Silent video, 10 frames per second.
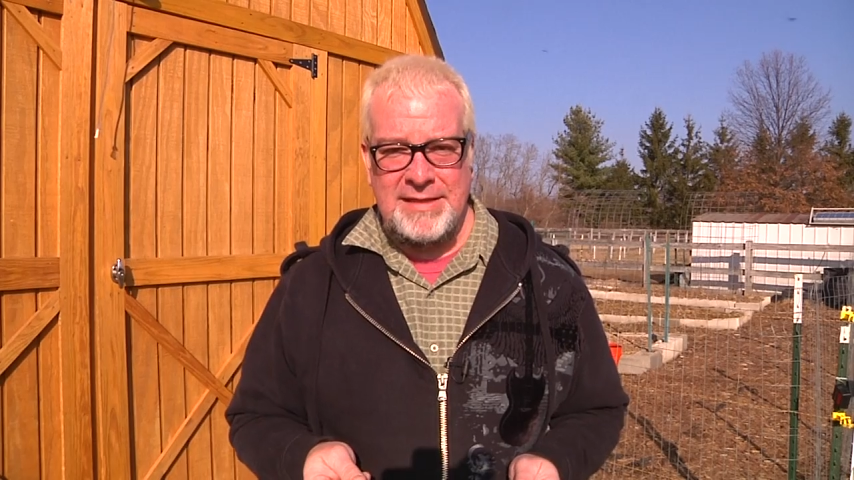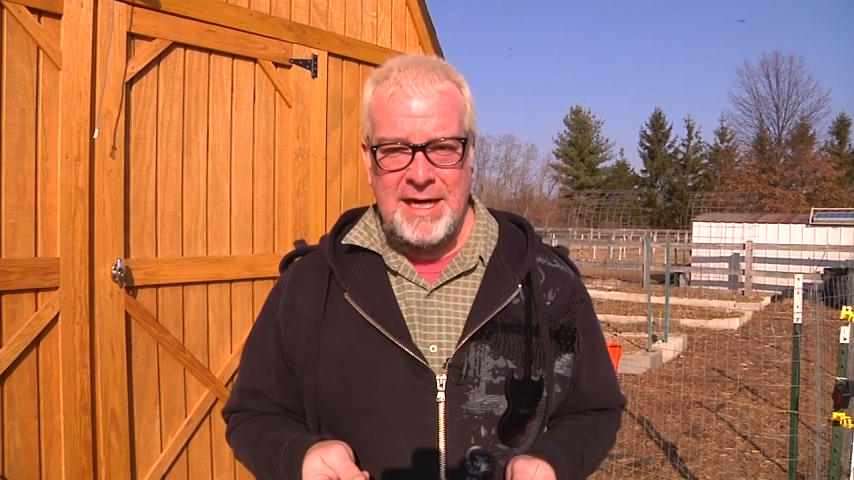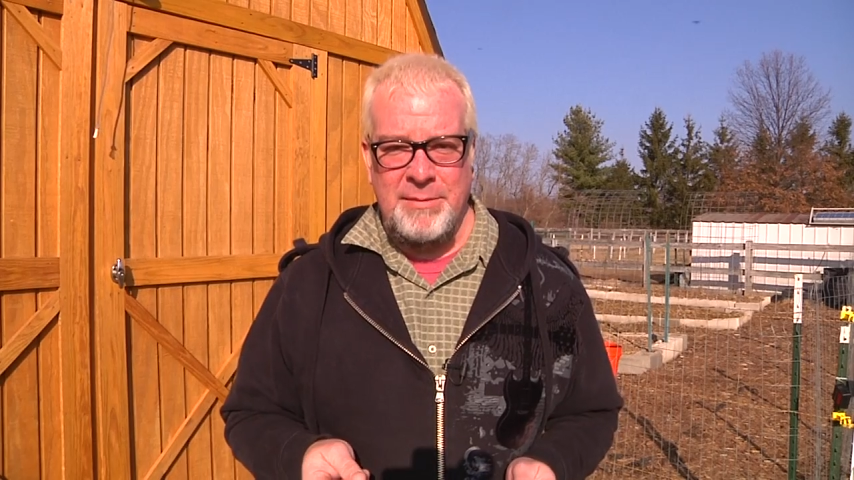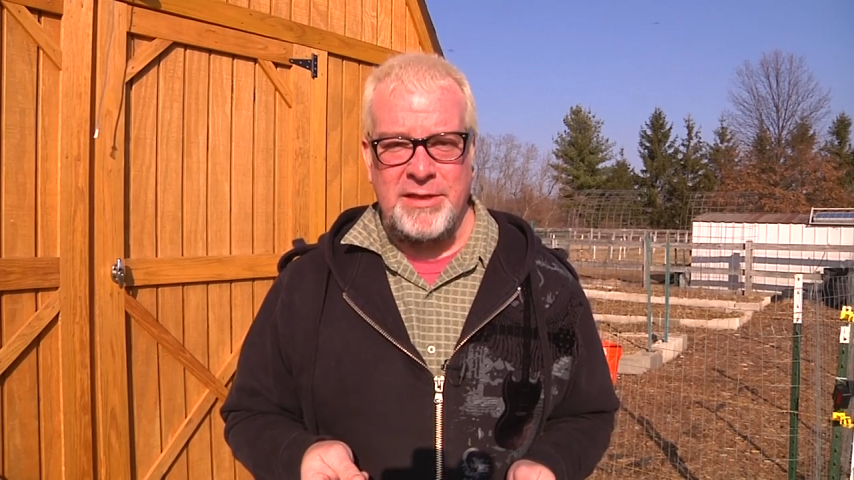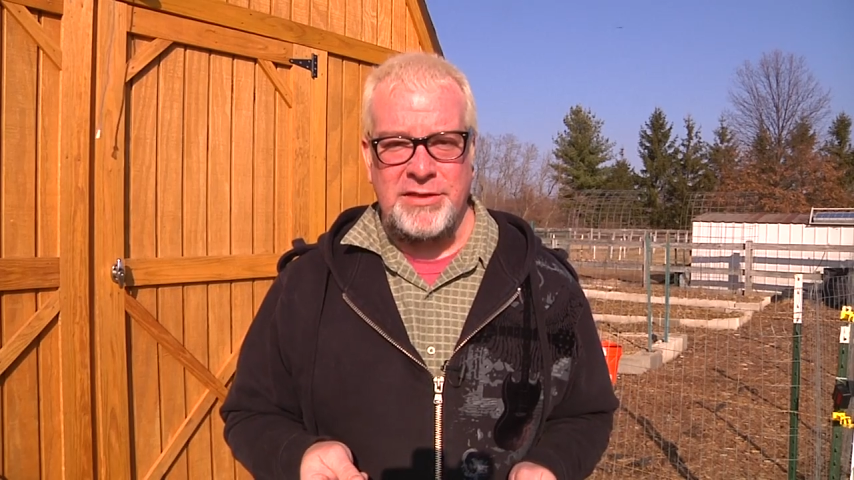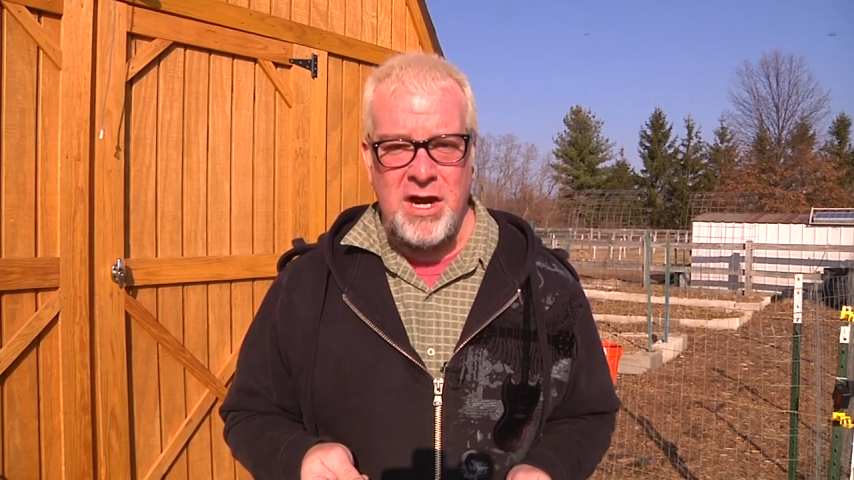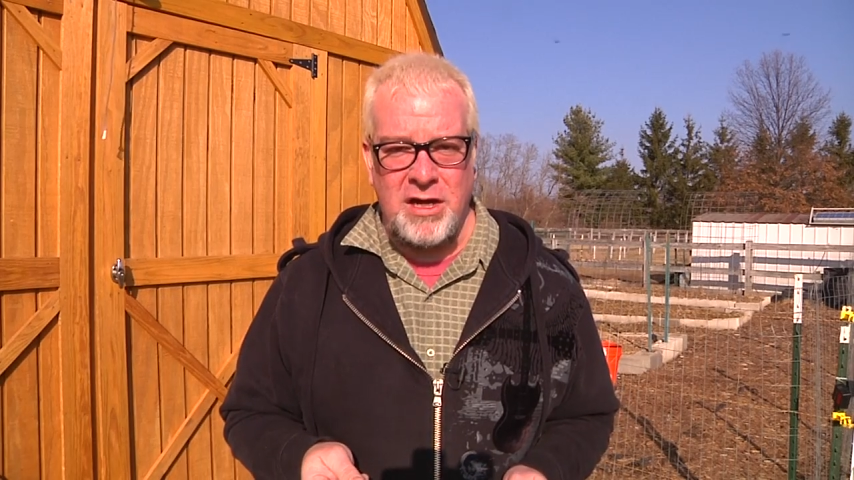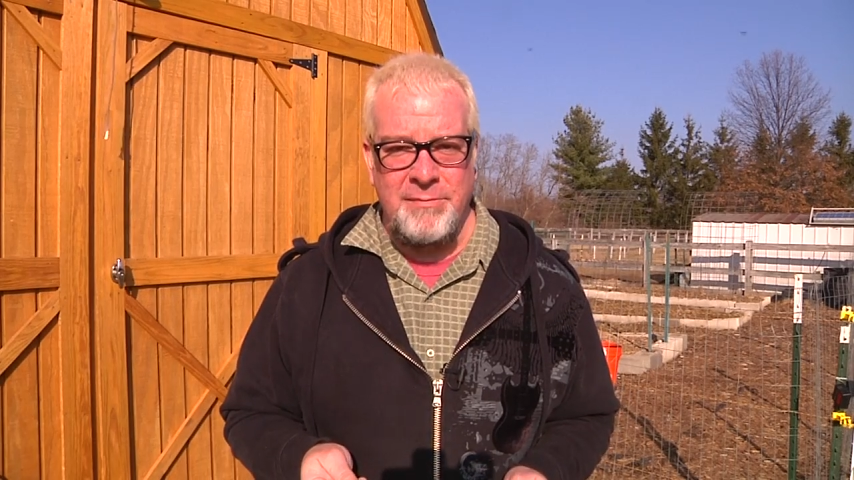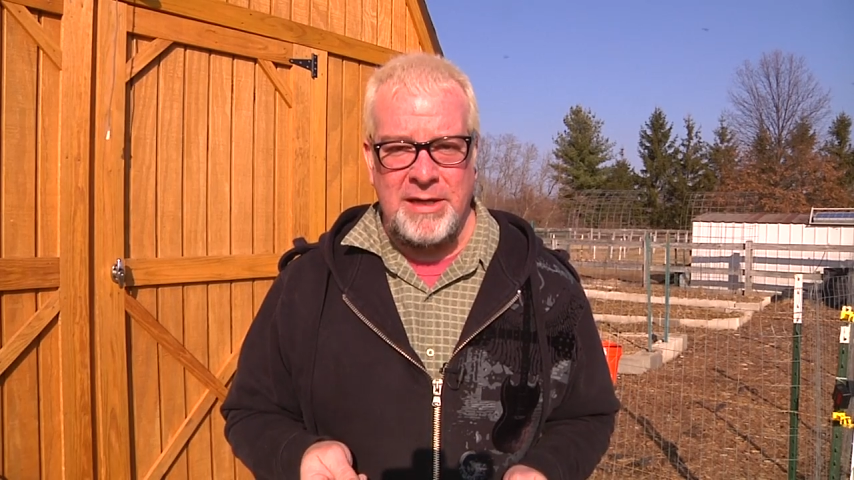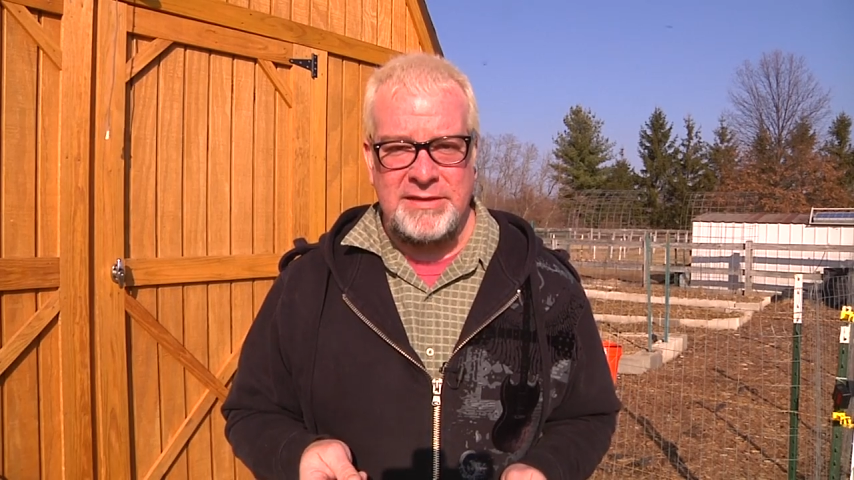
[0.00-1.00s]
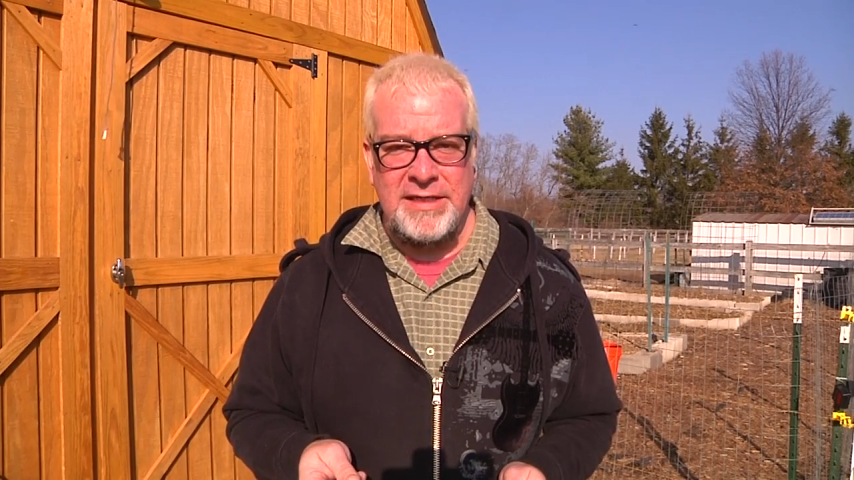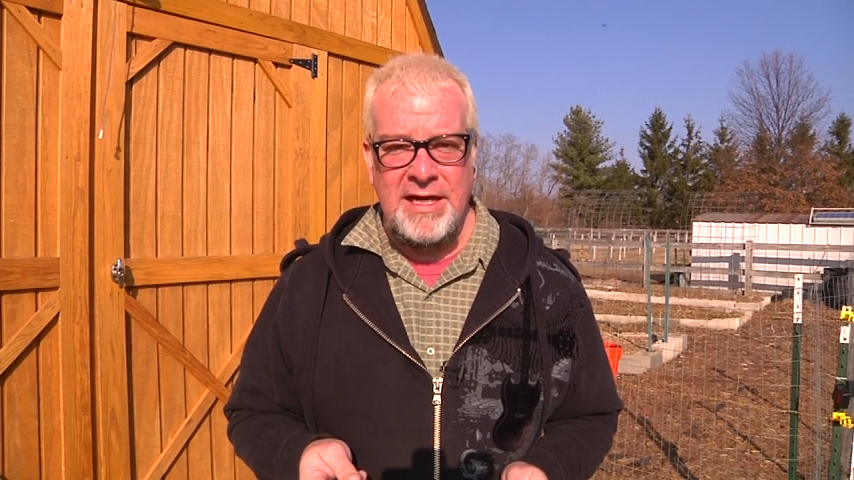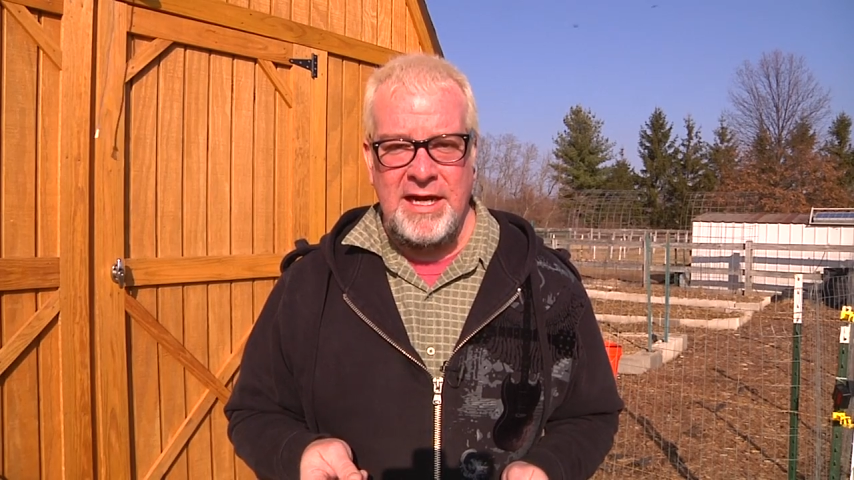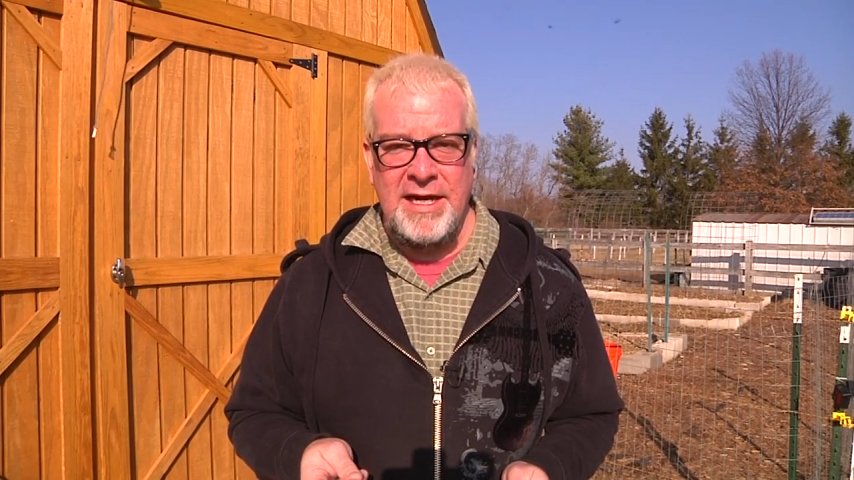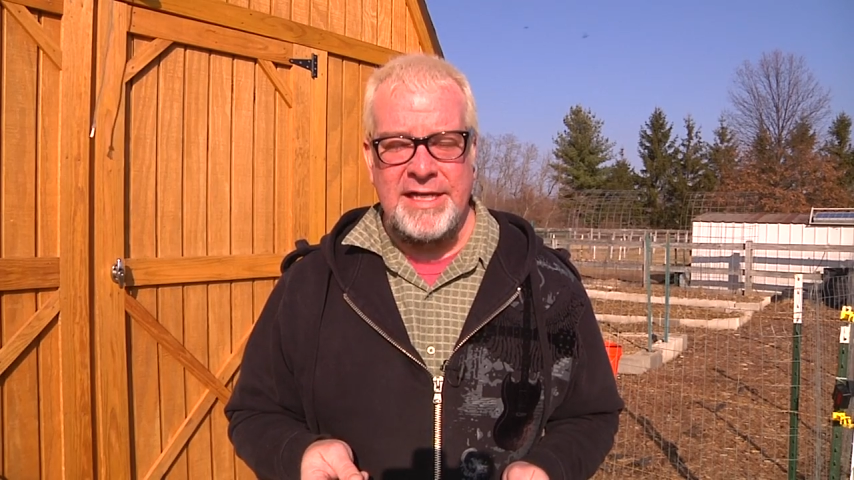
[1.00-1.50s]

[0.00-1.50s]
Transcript: that I'm going to talk about today